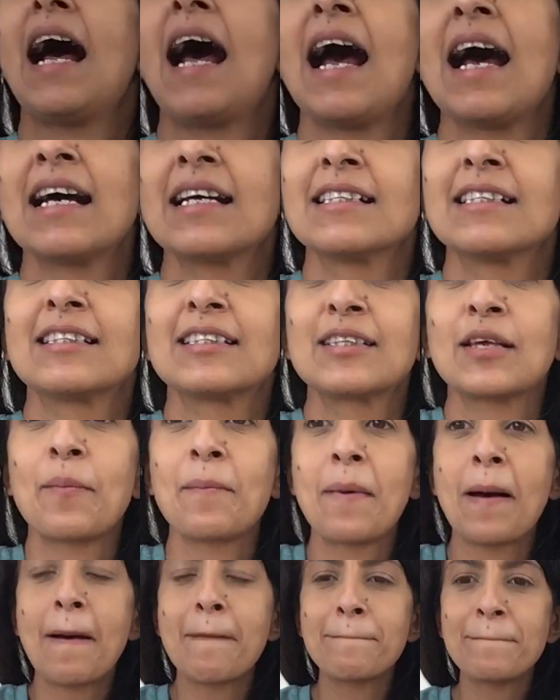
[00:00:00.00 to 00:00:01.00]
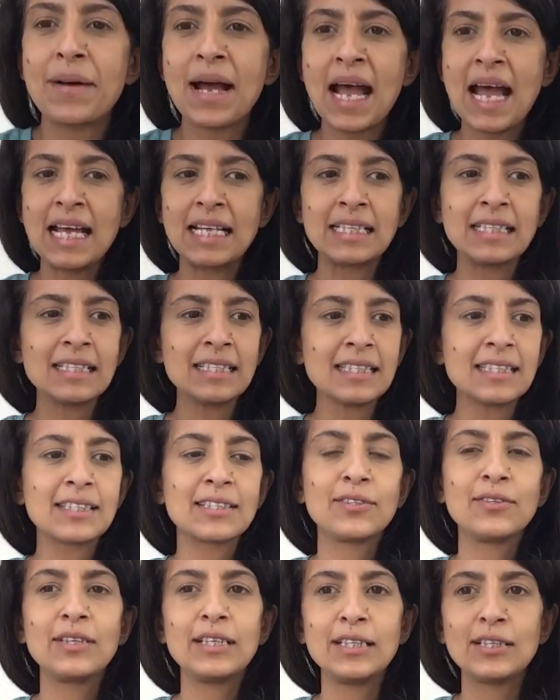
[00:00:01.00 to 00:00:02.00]
and some pens.
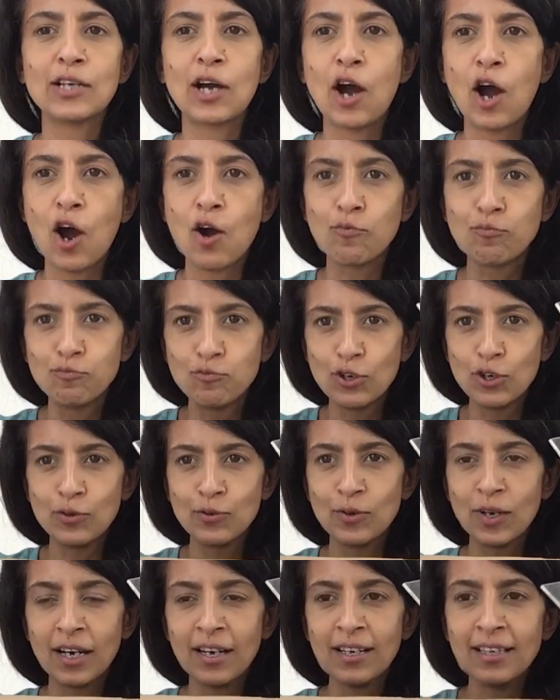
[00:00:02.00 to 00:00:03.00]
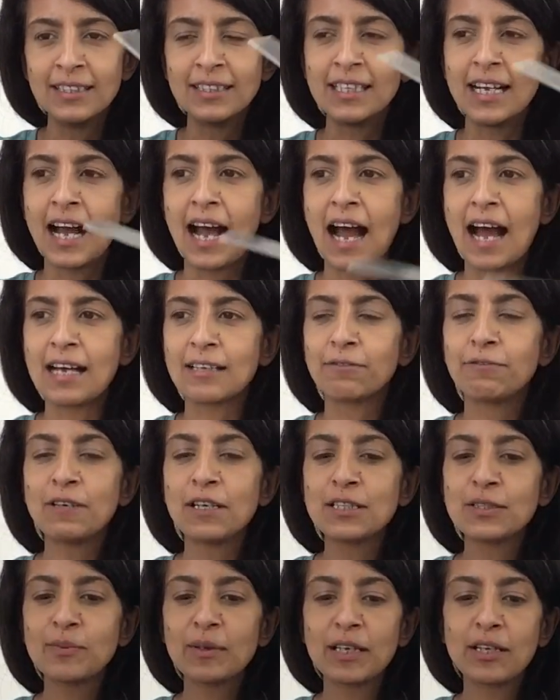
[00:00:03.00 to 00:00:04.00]
You need a ruler, and
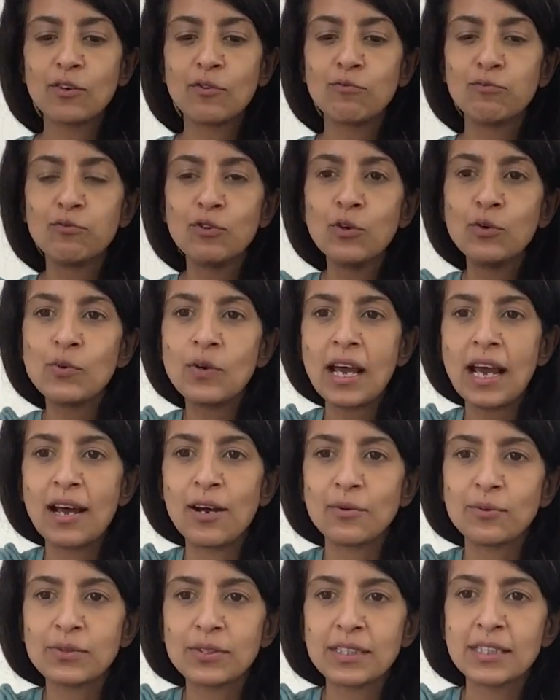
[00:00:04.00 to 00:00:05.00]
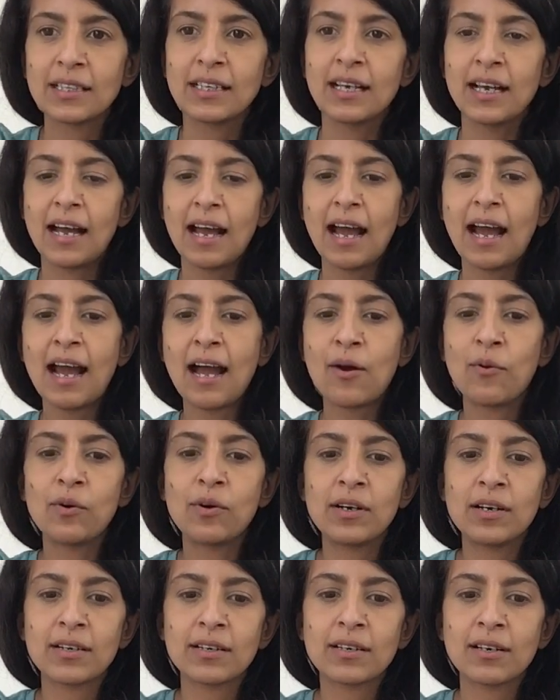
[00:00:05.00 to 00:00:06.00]
first we're going to rule out
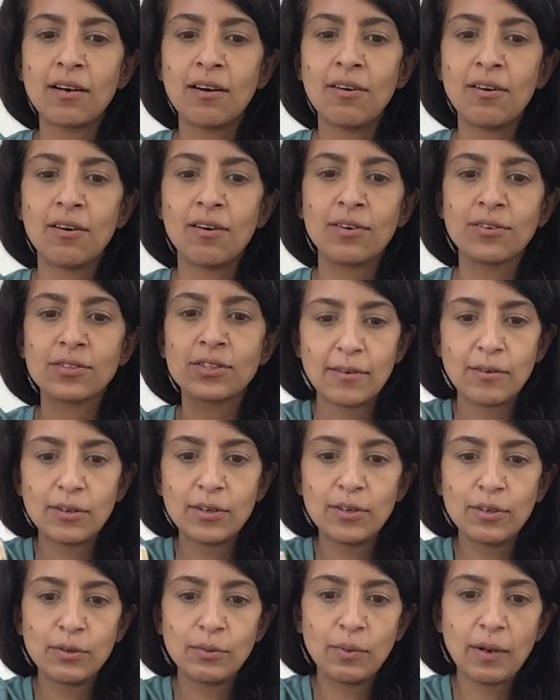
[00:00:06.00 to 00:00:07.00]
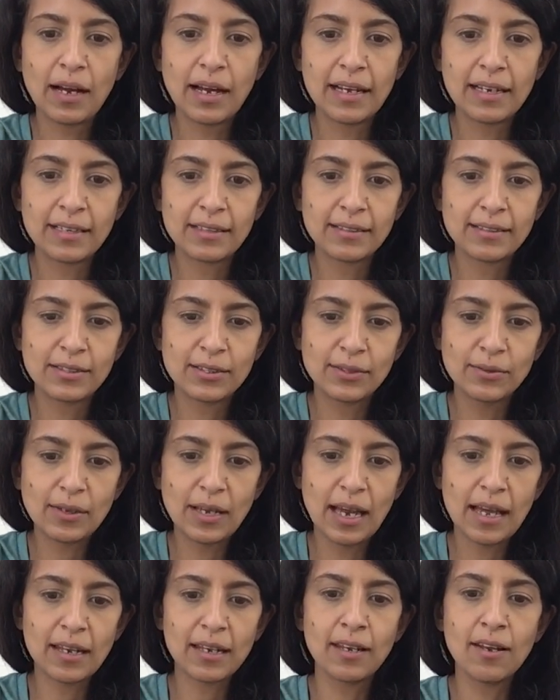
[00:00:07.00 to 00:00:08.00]
our cards. A good way to
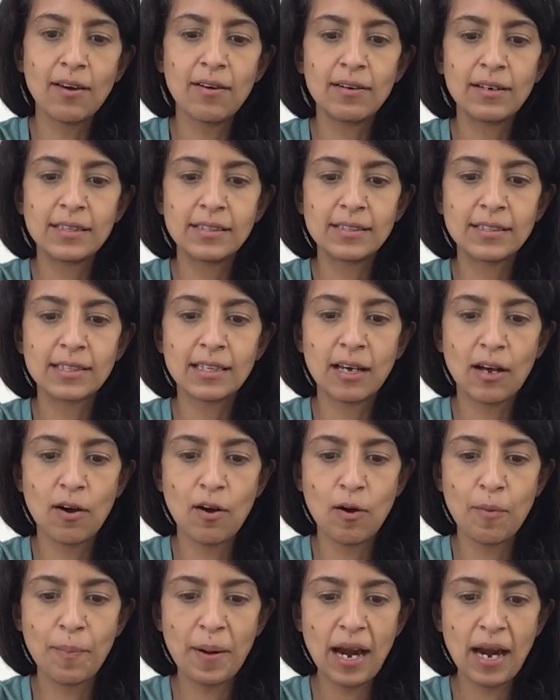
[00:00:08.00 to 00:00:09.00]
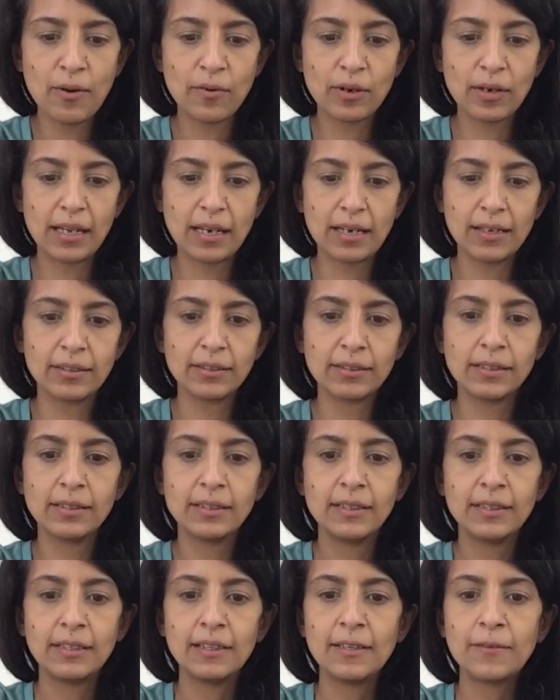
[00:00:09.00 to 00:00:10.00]
get lines that are parallel
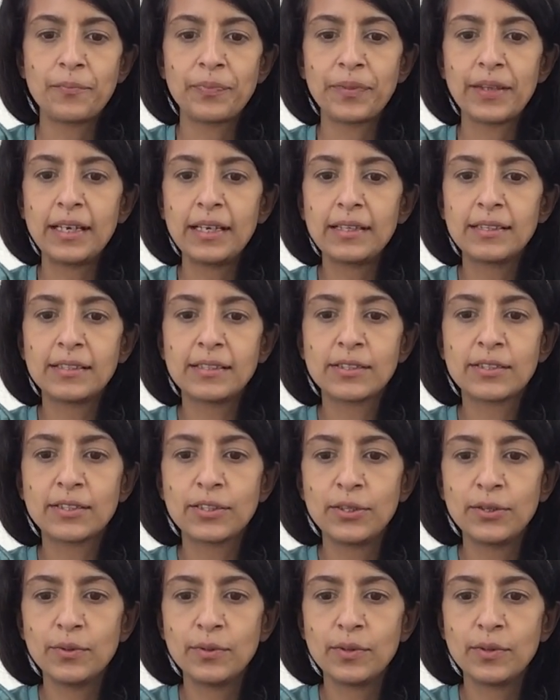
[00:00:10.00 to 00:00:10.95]
is to